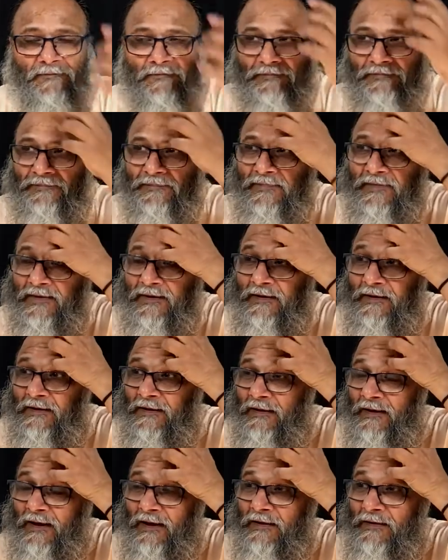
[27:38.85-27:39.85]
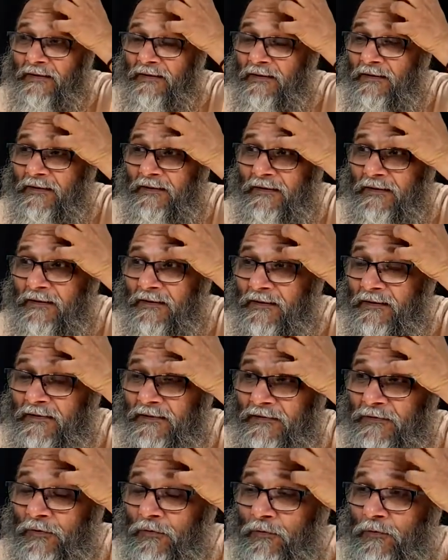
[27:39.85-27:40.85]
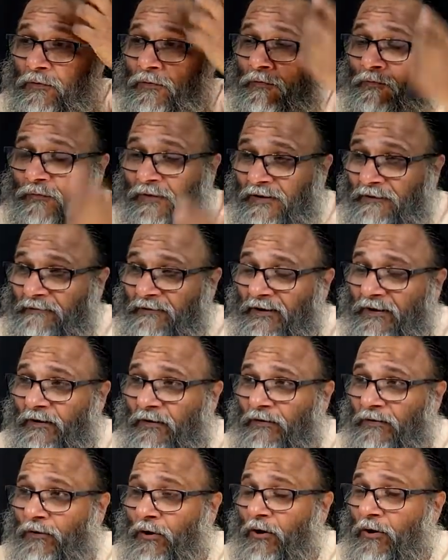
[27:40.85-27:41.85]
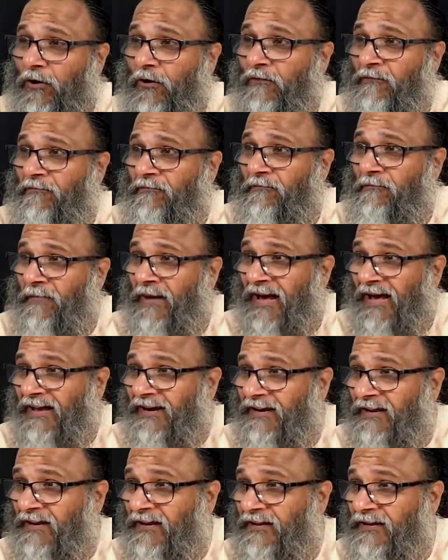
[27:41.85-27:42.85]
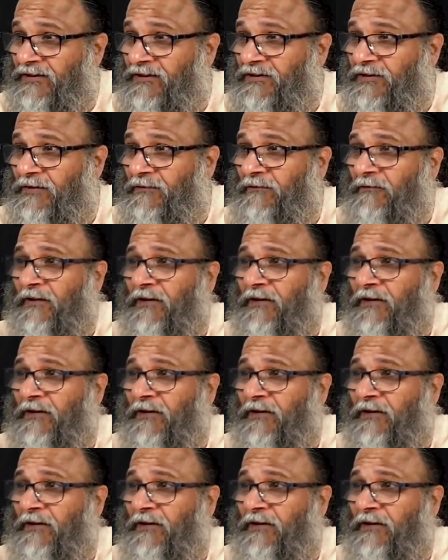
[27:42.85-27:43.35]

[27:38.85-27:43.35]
You don't, you don't so when we talk of marriage,